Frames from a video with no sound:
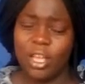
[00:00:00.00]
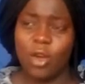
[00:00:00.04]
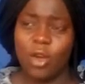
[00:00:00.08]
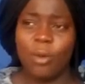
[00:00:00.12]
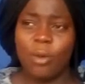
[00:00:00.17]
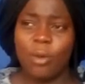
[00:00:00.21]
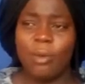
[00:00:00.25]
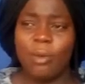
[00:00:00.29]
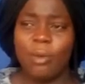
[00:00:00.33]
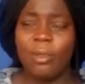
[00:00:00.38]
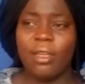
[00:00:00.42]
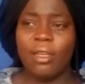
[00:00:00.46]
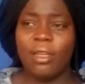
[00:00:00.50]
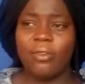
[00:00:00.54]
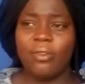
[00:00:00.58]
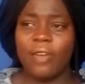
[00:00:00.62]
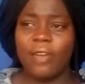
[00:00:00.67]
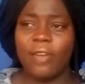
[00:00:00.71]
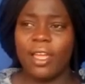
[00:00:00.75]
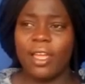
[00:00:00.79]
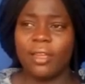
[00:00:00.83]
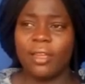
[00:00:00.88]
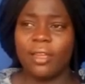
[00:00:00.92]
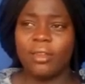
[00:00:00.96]
Or maybe if
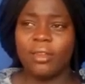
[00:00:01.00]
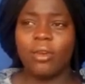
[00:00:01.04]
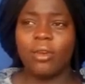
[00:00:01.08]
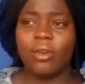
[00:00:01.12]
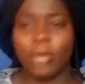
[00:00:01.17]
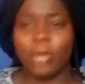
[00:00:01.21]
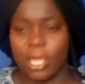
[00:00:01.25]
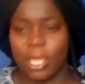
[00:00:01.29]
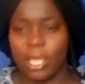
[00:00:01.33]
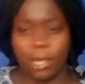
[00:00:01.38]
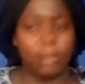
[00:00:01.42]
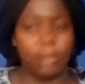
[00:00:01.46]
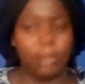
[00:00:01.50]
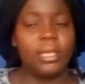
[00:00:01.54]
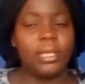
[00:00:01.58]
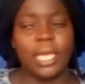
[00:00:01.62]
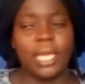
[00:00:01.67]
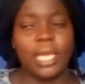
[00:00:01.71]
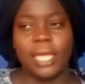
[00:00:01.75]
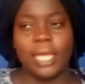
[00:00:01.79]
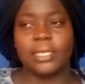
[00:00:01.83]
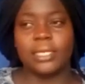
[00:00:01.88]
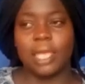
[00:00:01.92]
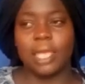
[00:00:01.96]
I okay,
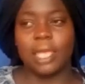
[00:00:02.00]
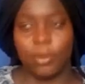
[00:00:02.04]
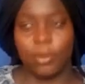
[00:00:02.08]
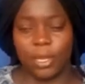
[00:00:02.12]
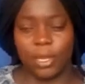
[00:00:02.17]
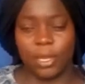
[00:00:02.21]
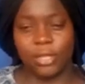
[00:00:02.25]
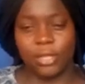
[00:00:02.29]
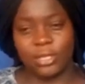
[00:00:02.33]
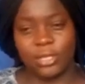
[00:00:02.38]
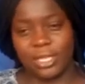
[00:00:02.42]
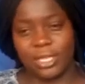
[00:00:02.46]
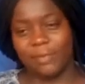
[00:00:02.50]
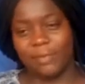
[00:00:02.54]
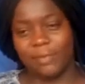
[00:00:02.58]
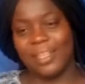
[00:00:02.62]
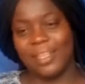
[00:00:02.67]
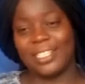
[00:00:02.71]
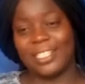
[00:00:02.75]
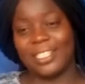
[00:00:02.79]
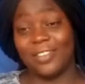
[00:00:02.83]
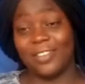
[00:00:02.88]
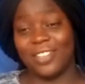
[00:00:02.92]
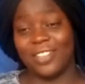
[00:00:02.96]
yes, I'll begin to save
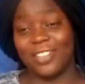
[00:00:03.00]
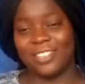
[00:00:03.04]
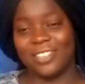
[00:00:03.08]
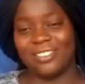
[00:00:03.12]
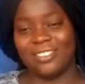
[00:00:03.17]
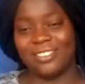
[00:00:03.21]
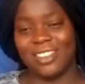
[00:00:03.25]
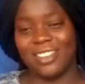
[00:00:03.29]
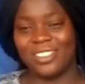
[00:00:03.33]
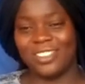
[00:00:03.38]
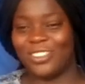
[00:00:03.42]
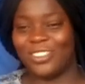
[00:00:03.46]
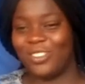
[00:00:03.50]
myself the stress.